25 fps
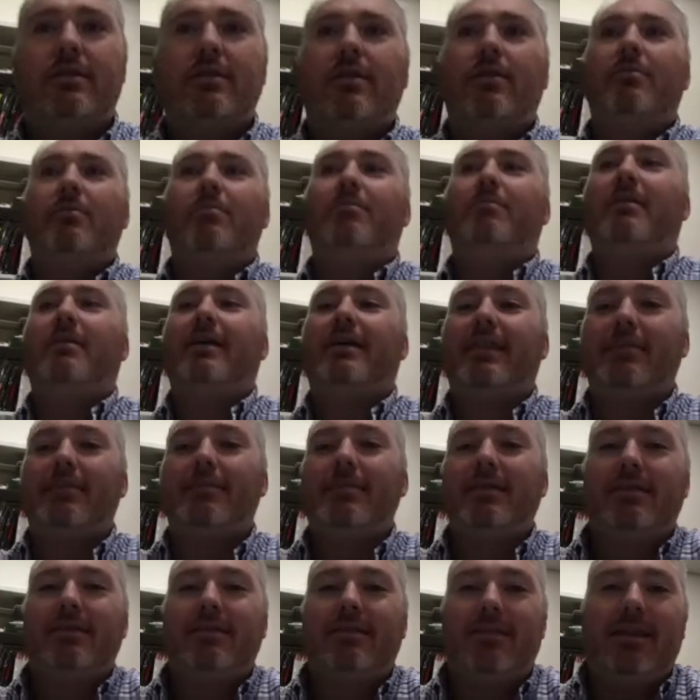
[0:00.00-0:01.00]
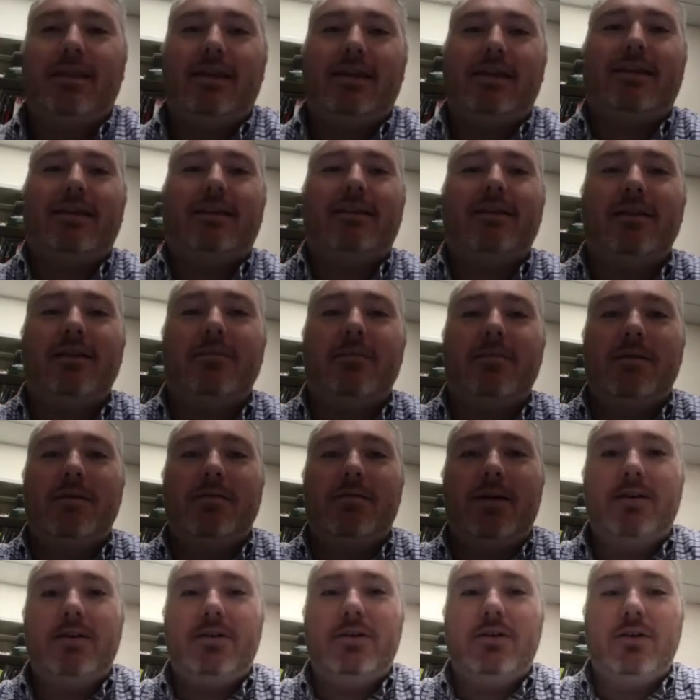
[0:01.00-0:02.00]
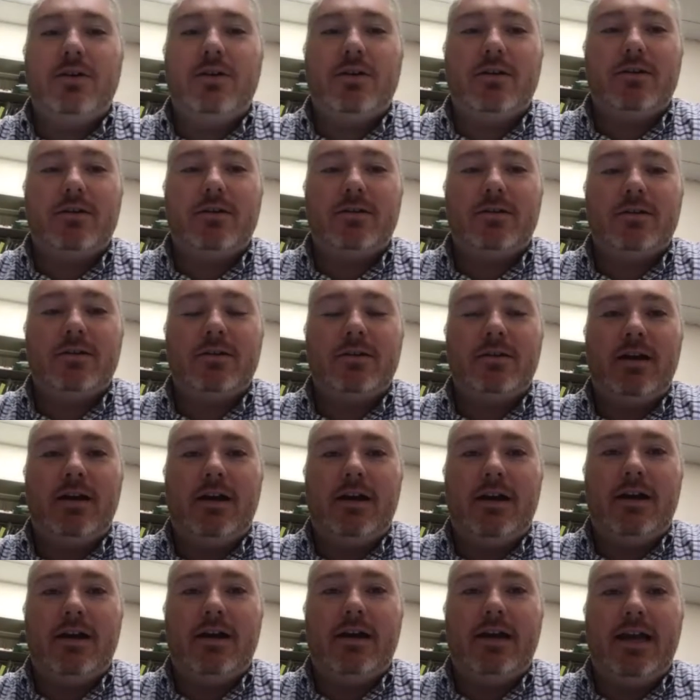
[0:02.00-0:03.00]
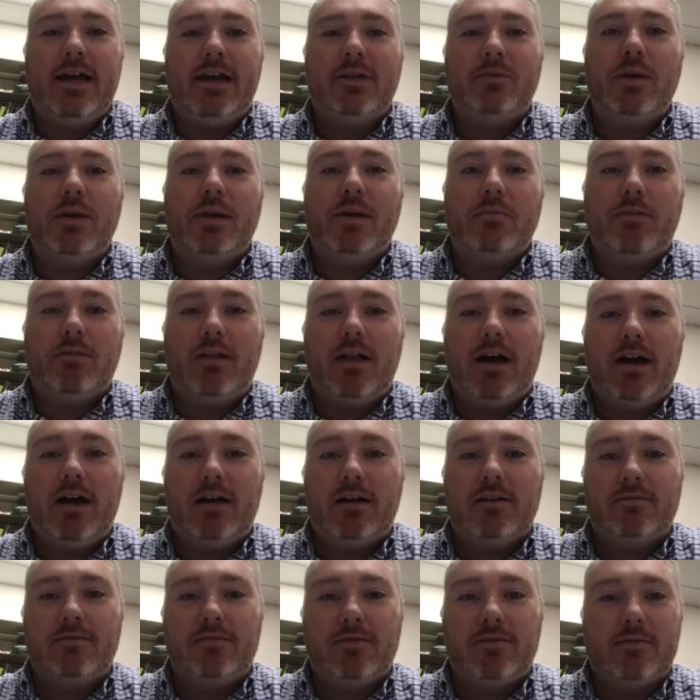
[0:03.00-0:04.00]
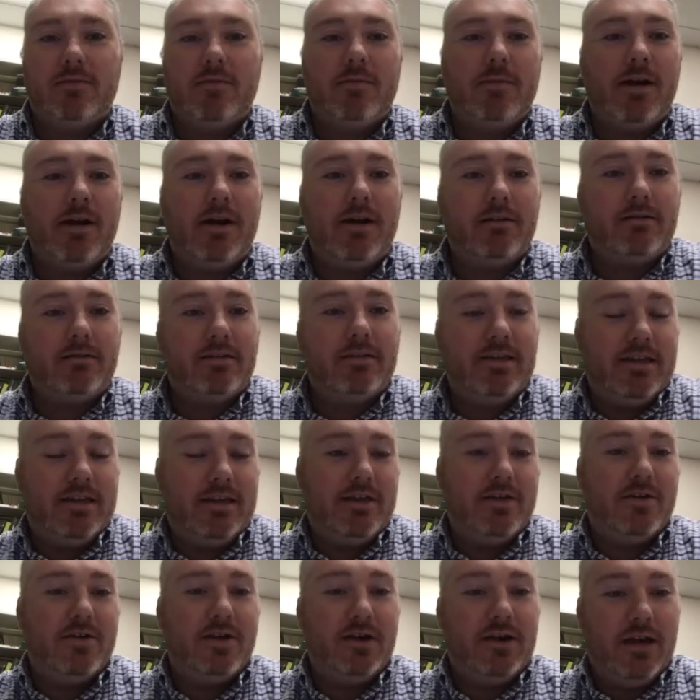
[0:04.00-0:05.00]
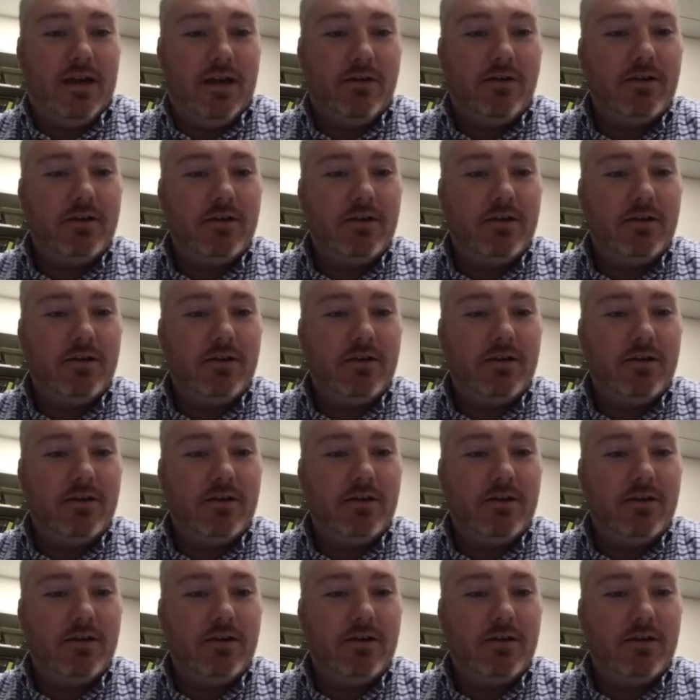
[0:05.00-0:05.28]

Beth, I've been thinking a little bit about your Ed Week blog from about a year ago.